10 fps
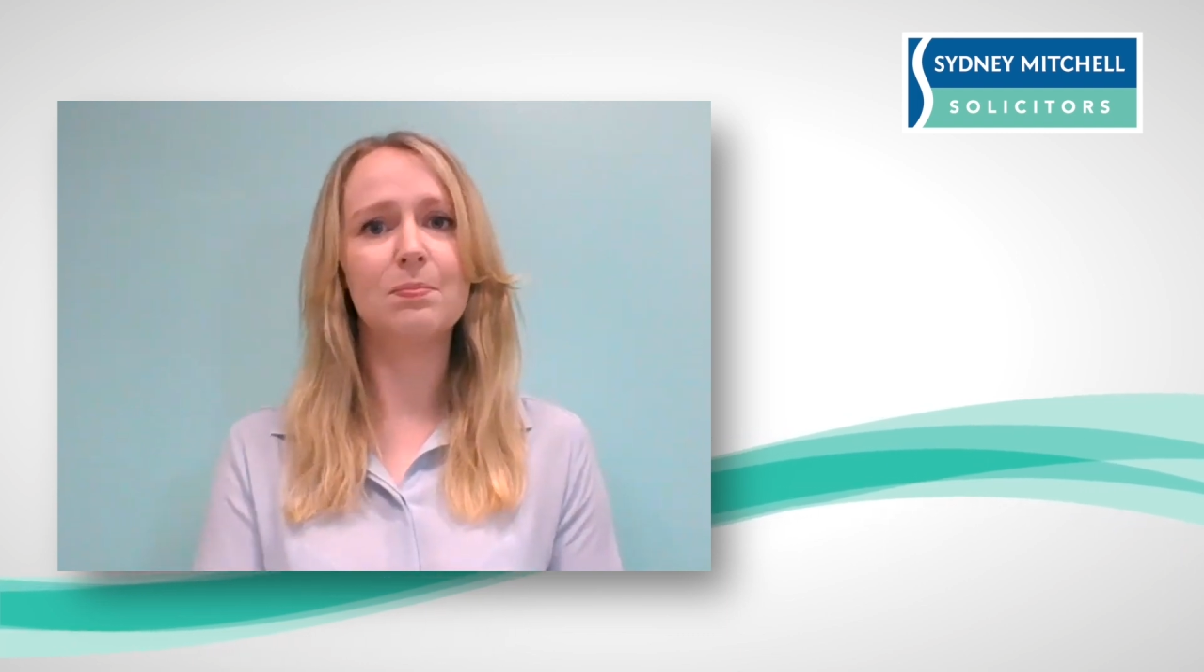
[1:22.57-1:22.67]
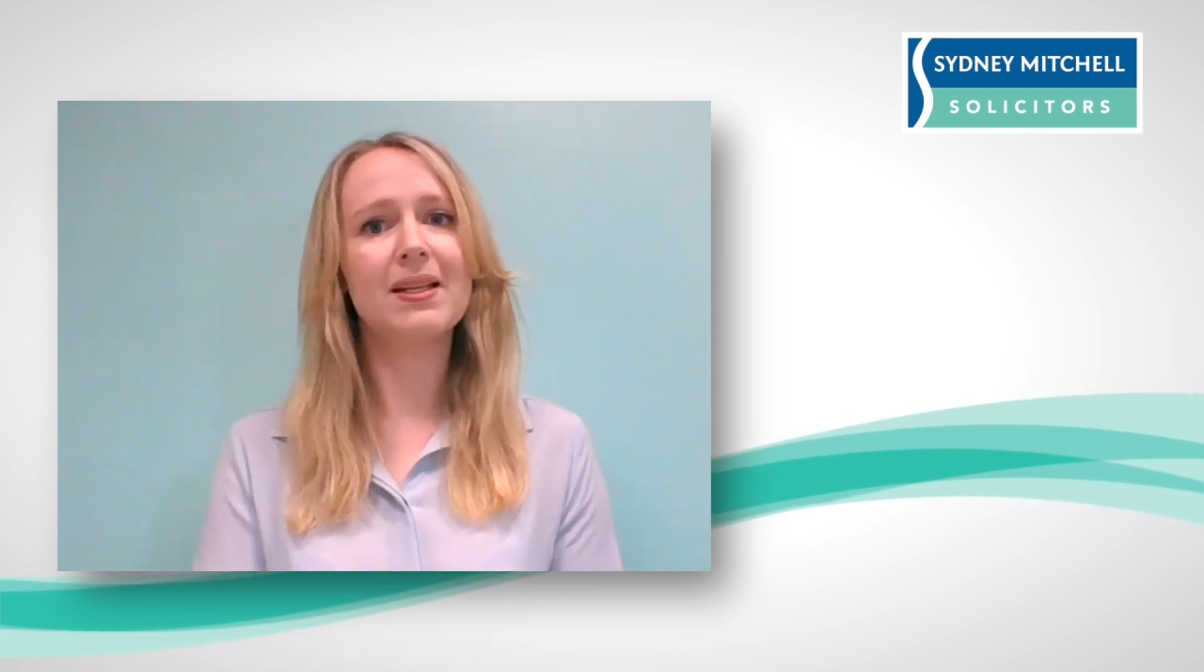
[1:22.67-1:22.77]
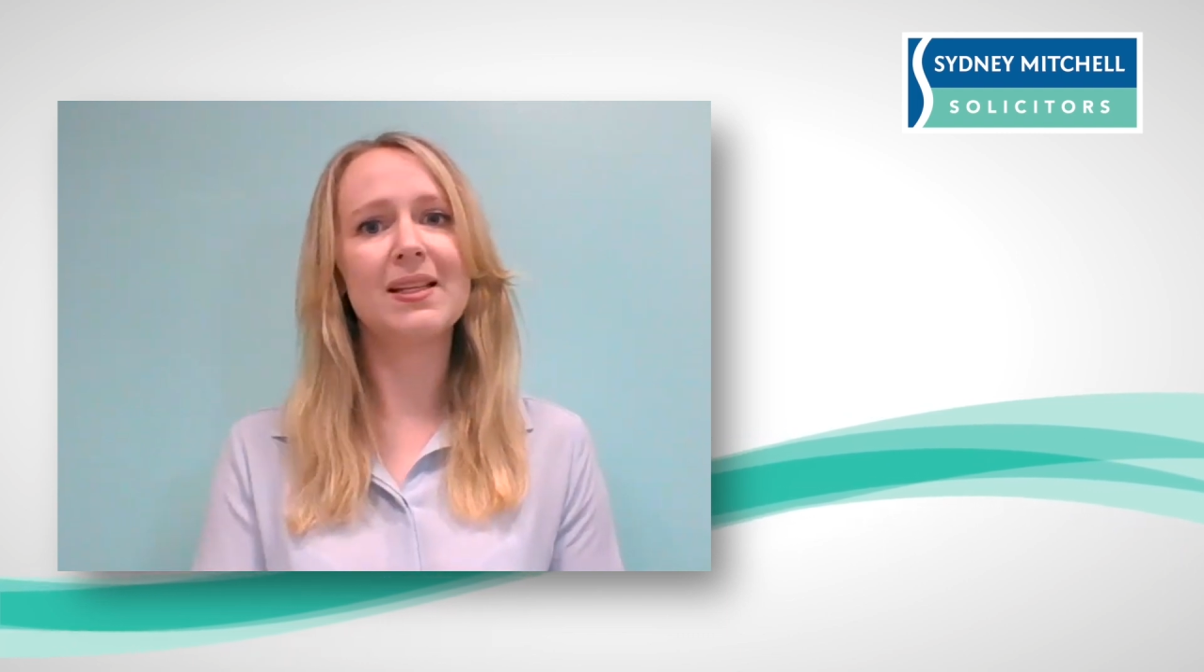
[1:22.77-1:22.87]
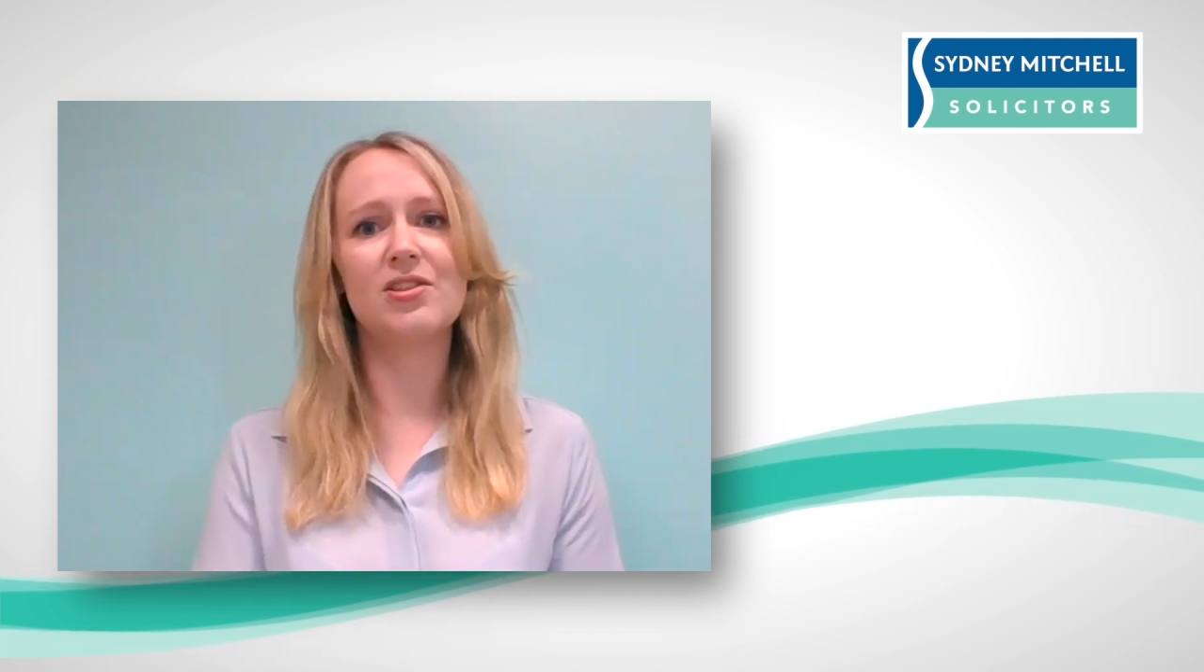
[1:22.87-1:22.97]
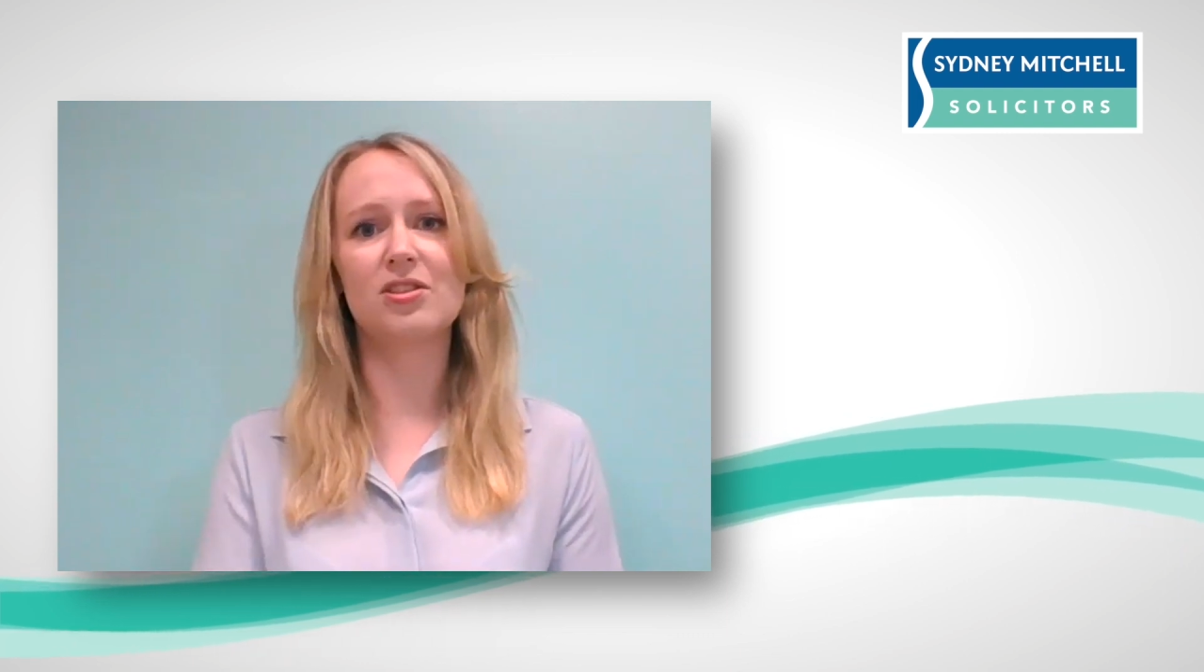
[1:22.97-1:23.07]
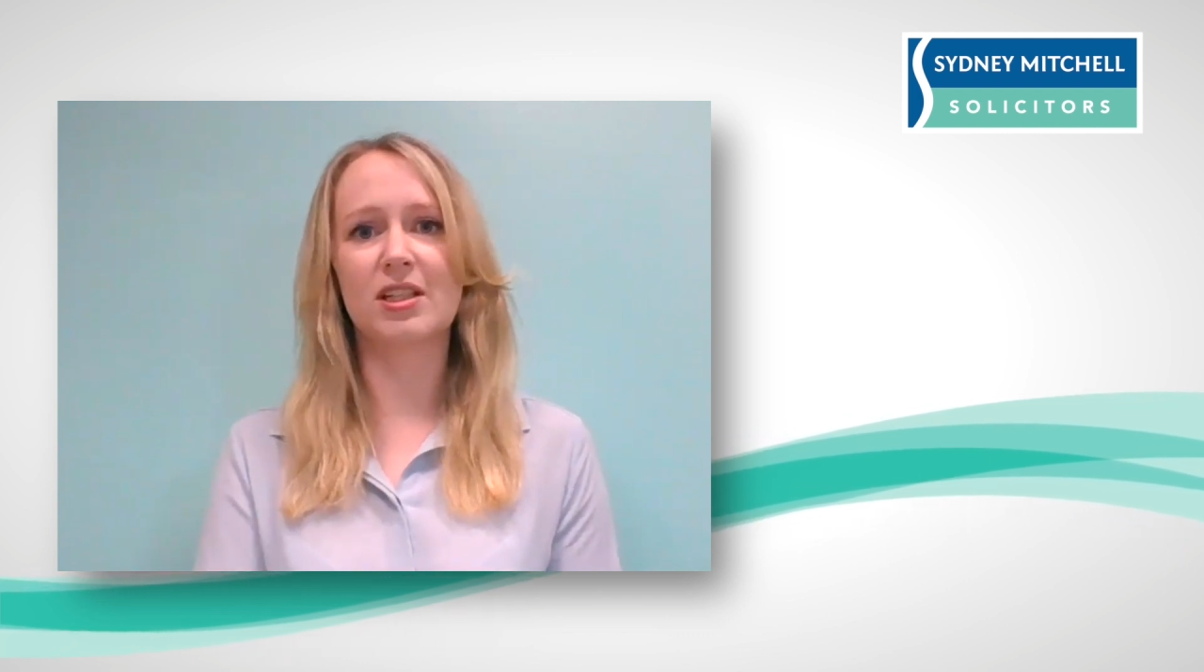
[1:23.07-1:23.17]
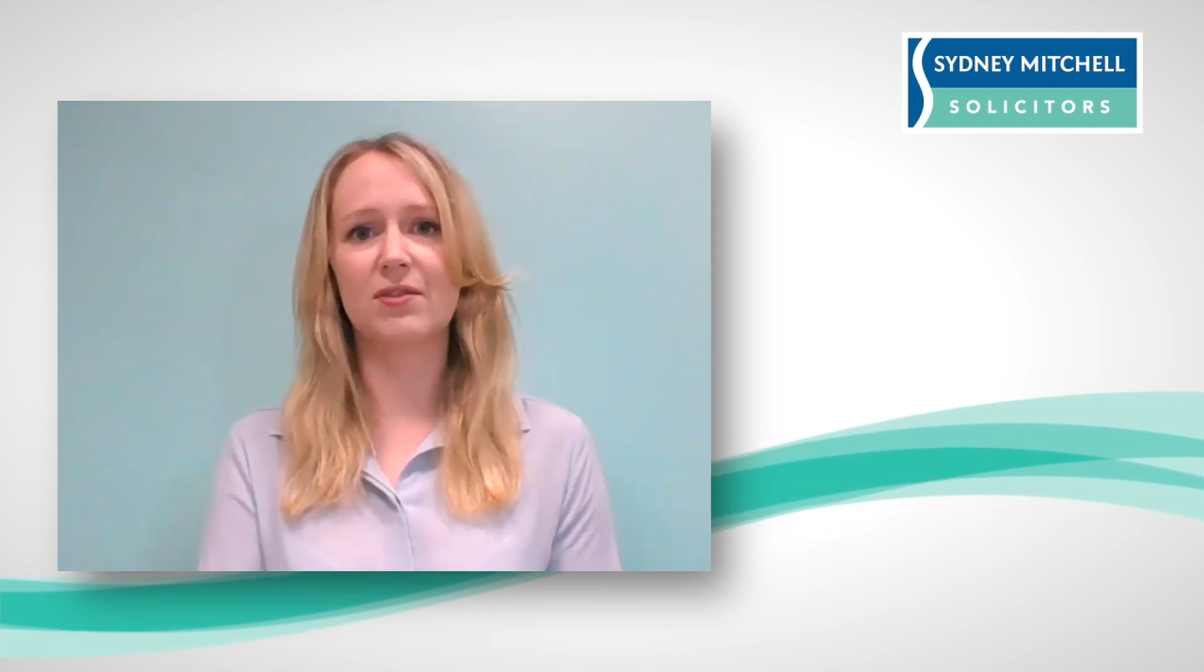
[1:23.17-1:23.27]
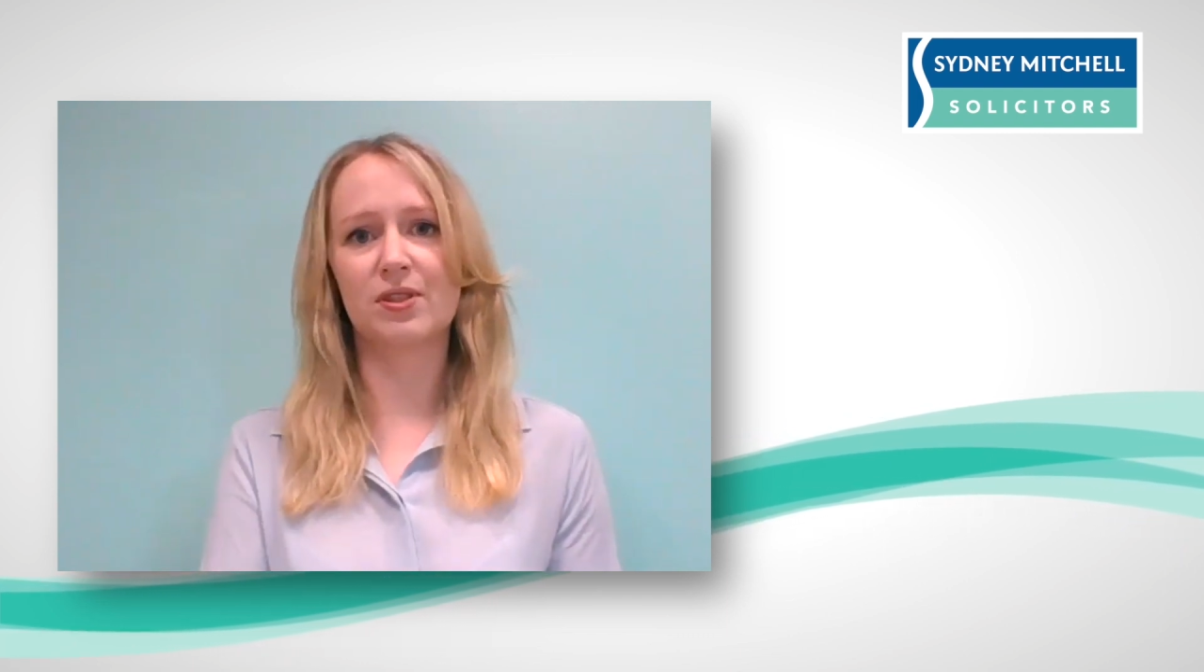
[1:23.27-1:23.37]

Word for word: please just give